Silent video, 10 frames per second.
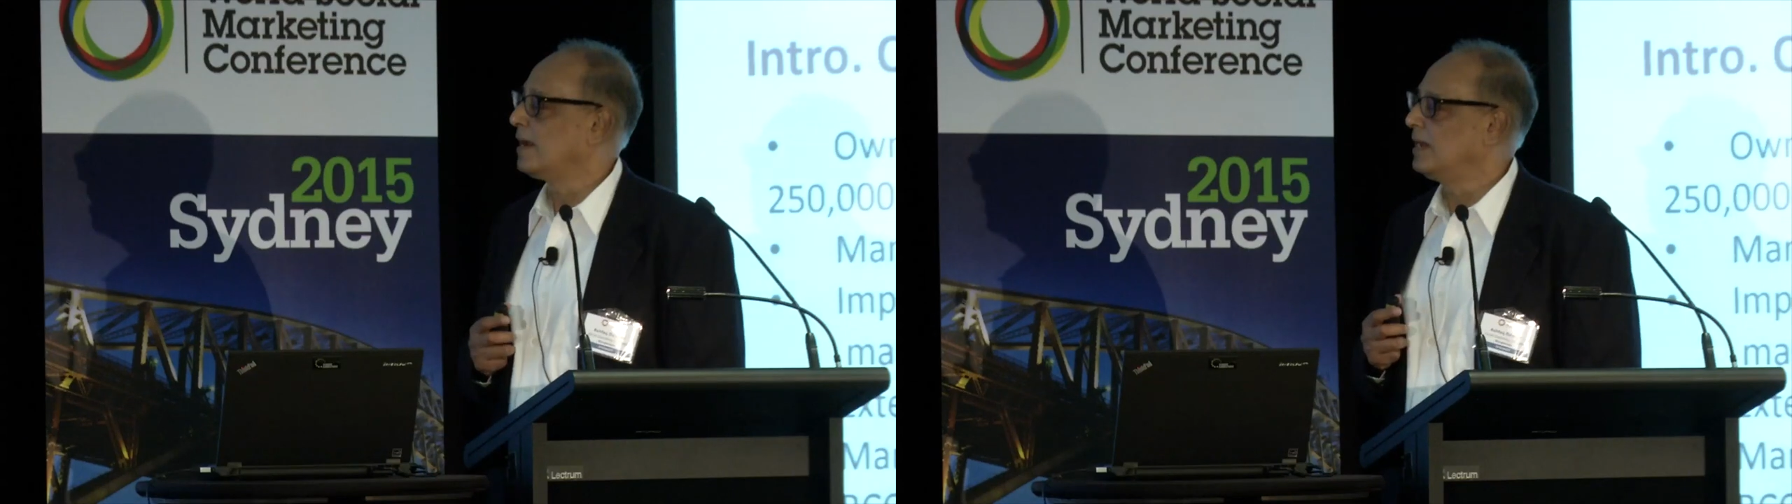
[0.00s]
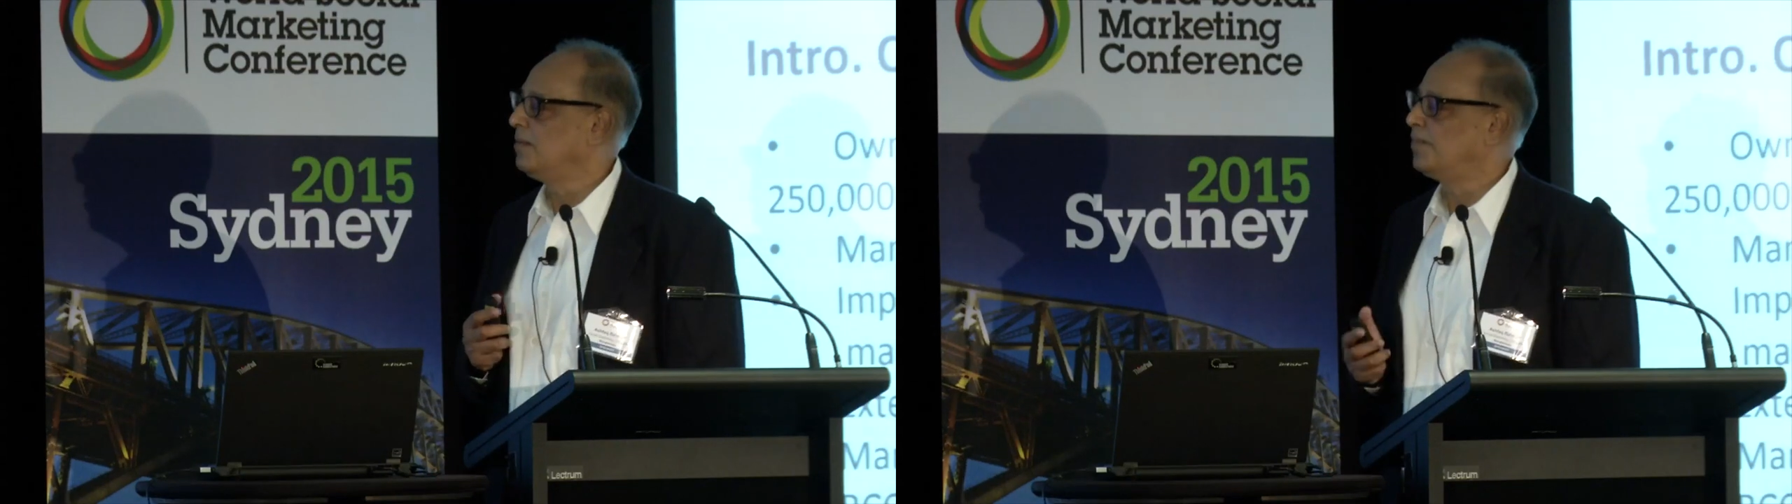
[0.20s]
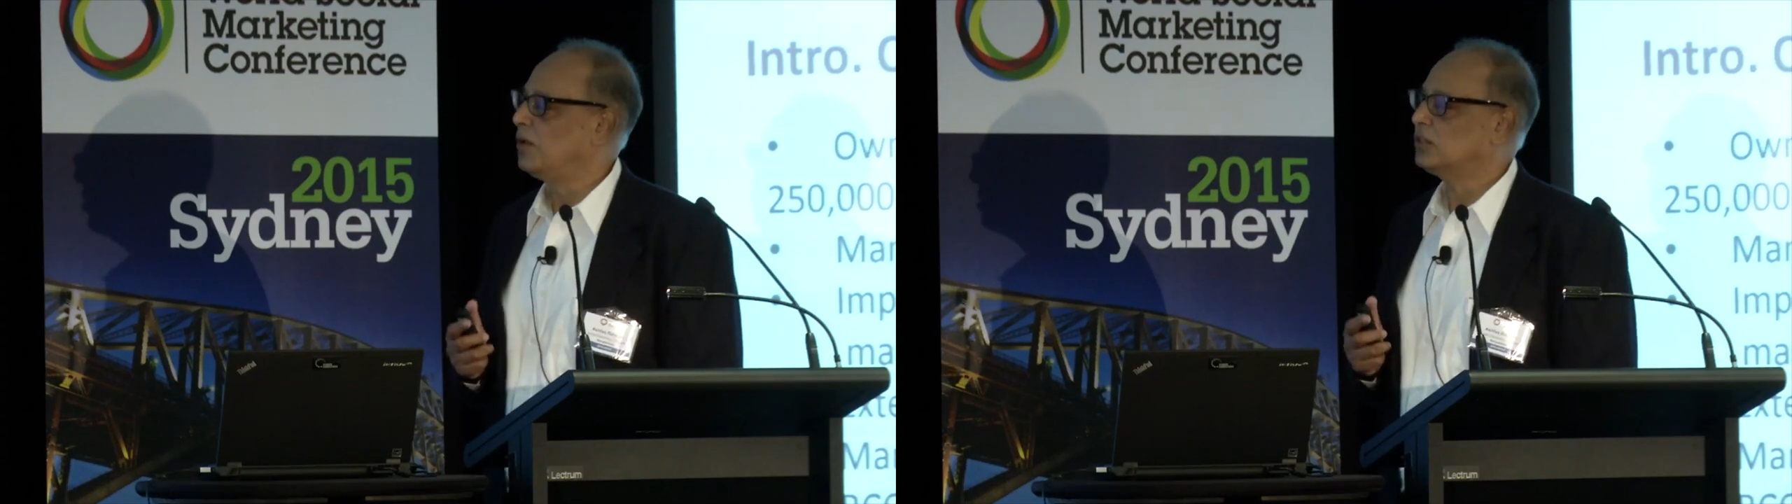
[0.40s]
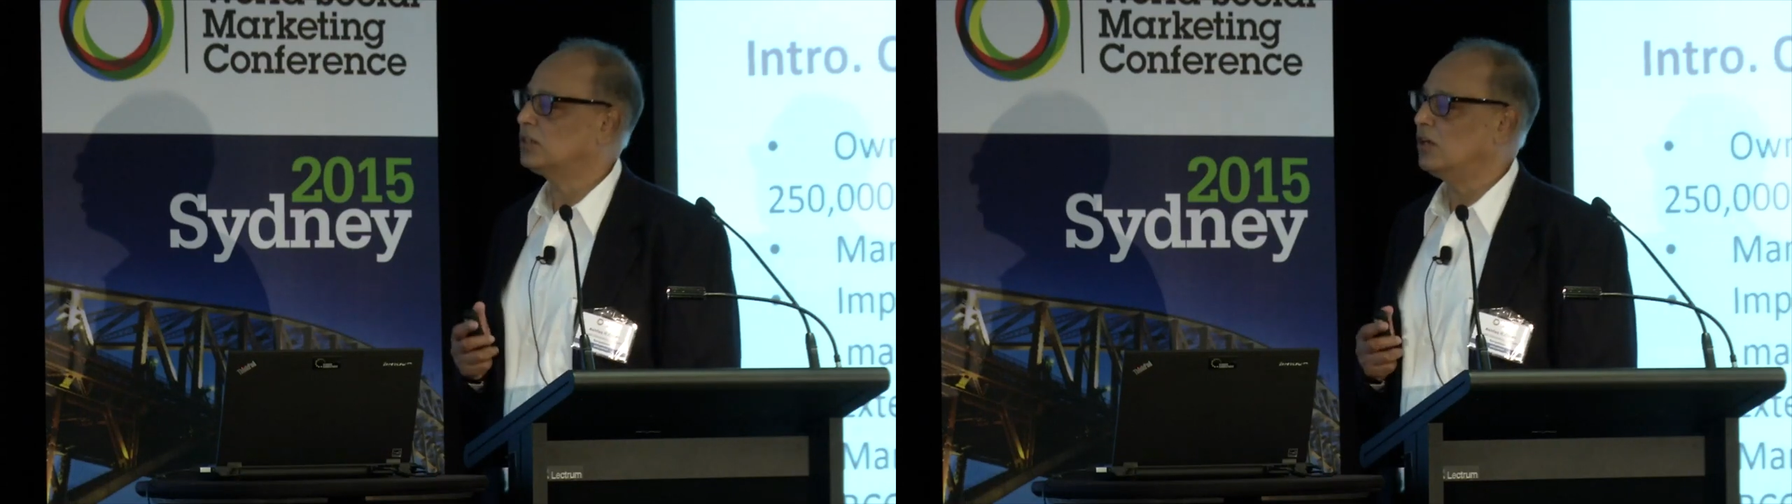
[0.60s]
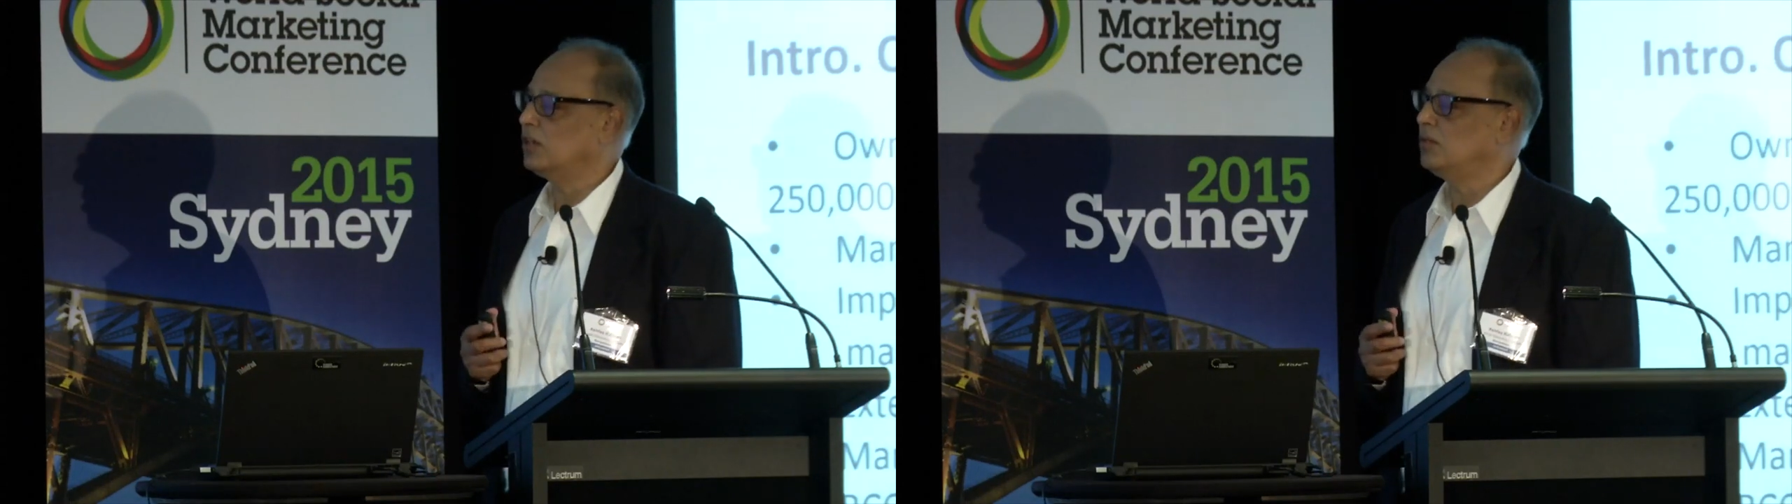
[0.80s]
Imports
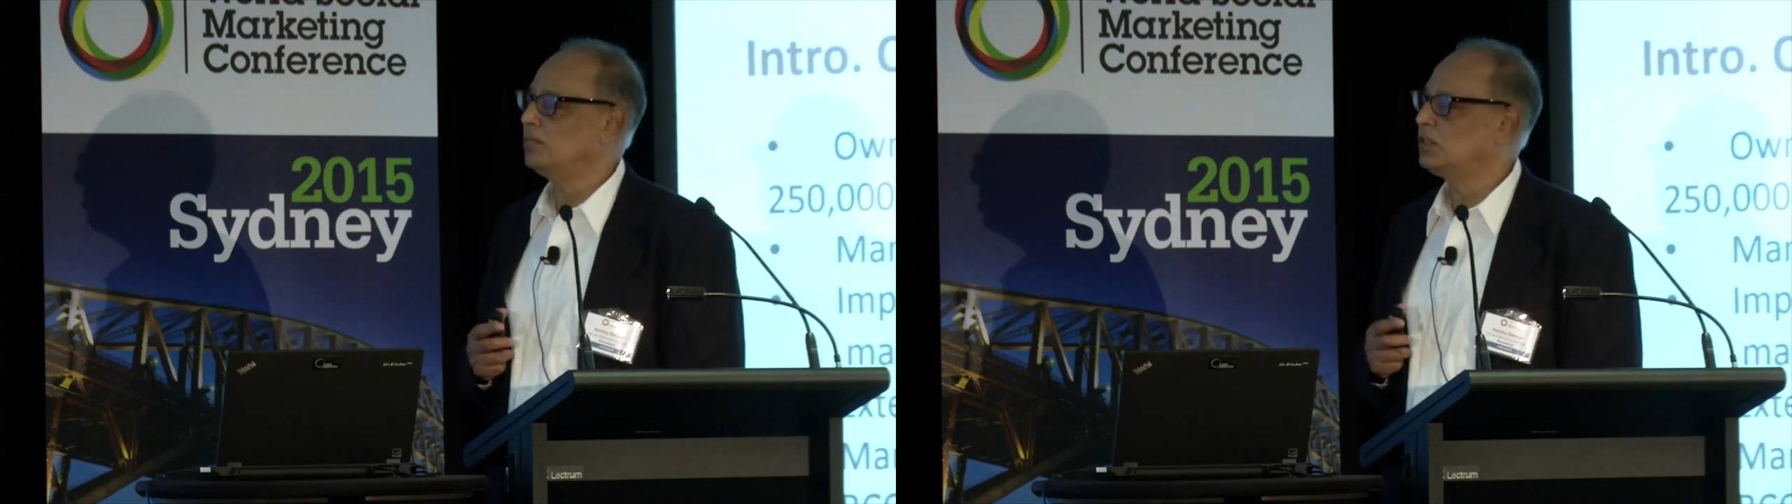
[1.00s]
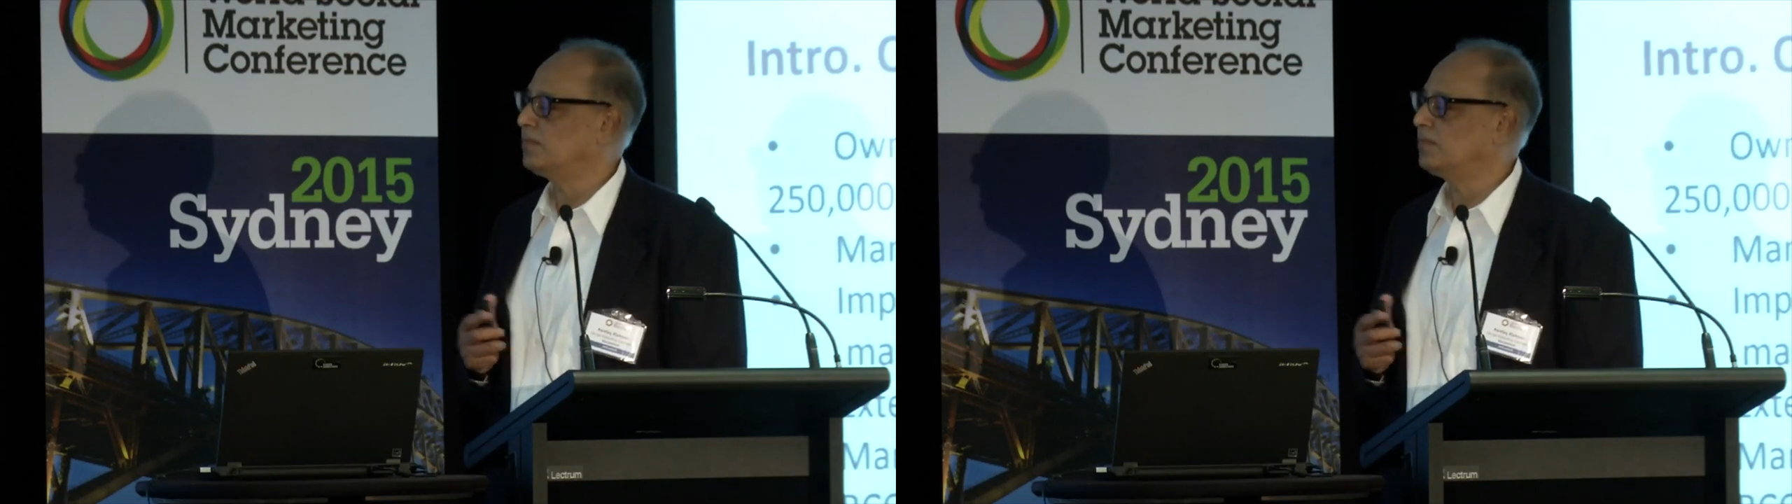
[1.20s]
condoms,